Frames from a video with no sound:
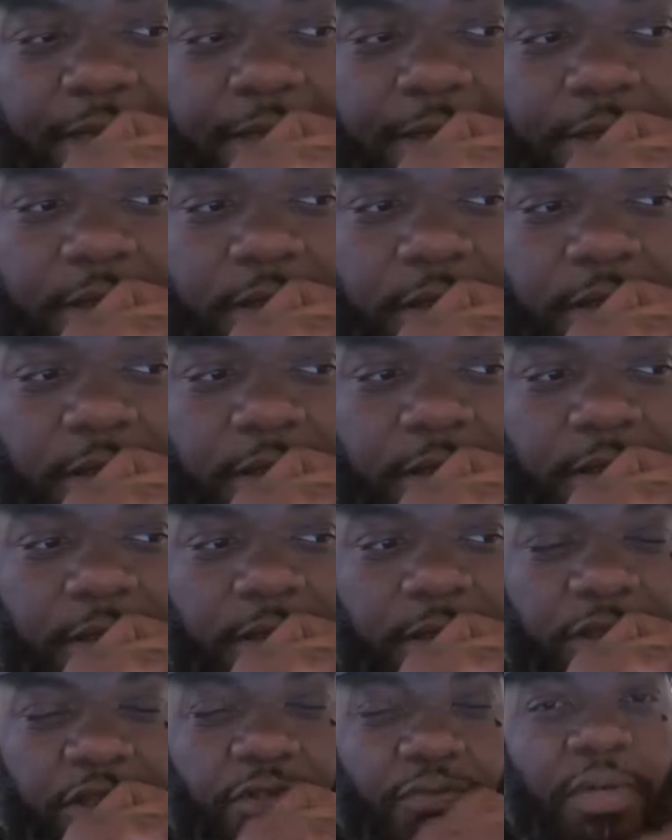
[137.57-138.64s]
being
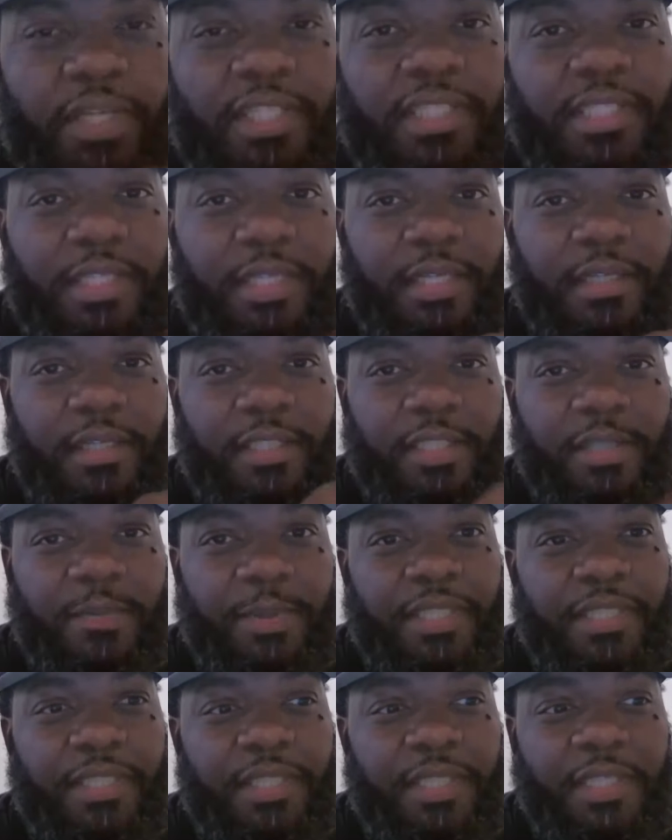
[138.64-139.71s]

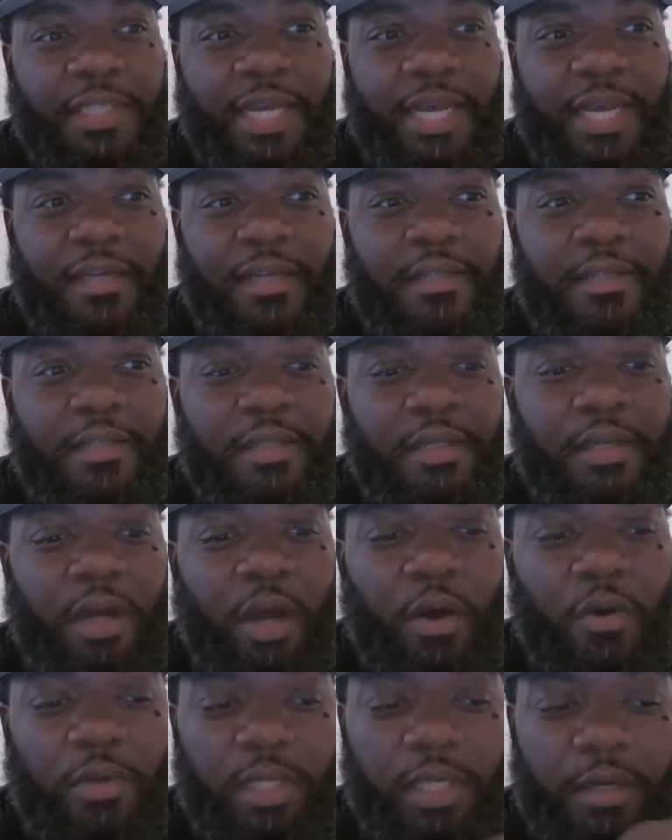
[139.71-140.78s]
trusting, especially not
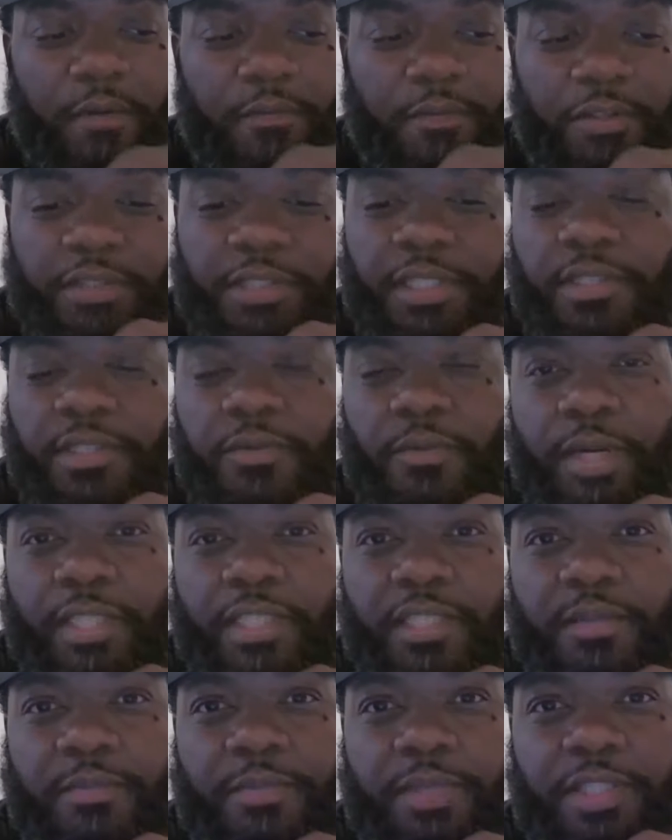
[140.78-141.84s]
only of your
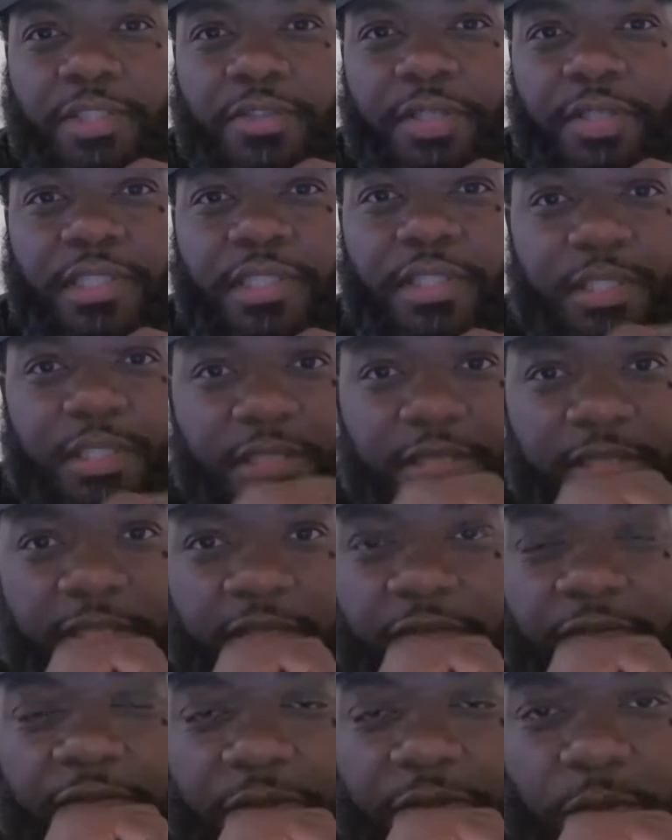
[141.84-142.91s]
situation, but trusting
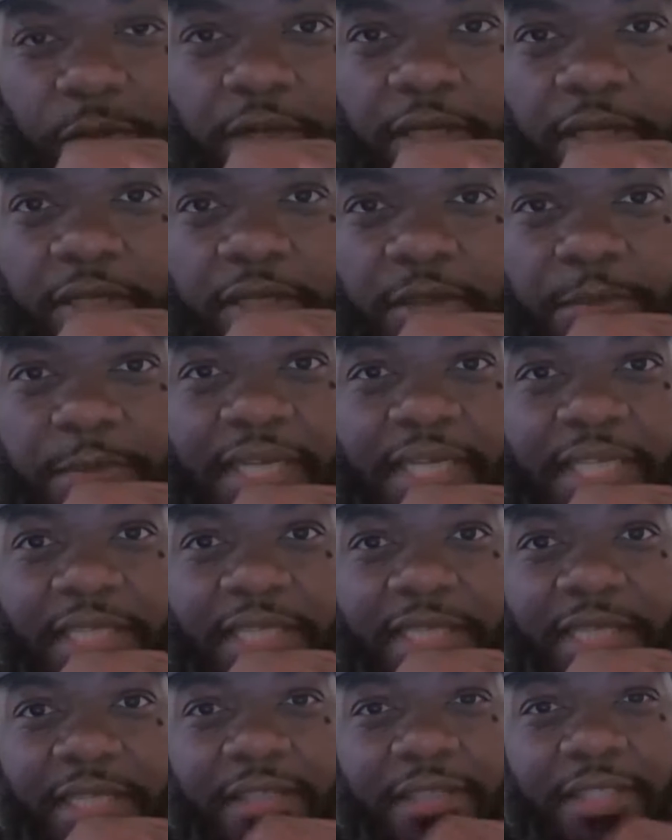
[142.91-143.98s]
yourself as well. So
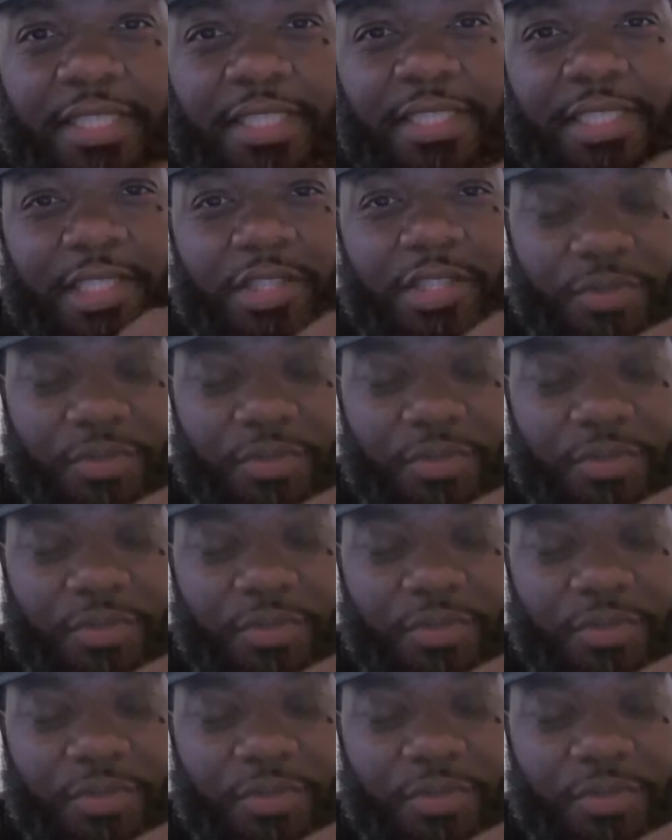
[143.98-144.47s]
being still